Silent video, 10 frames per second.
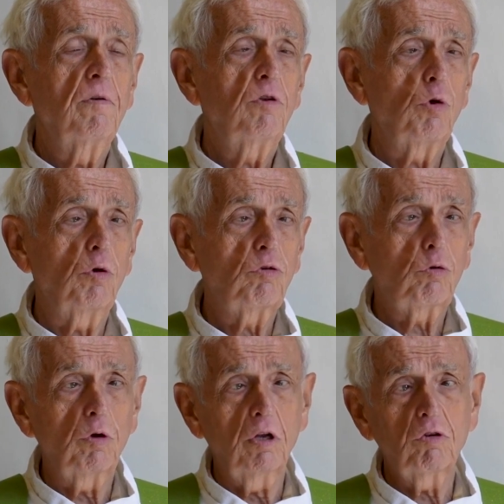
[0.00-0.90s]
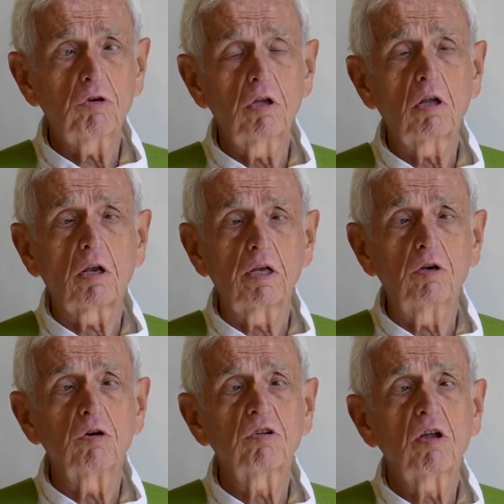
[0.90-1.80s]
Jewish tradition, the
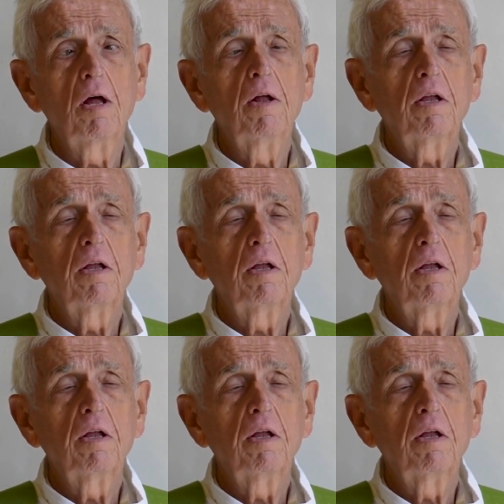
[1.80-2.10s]
leaders,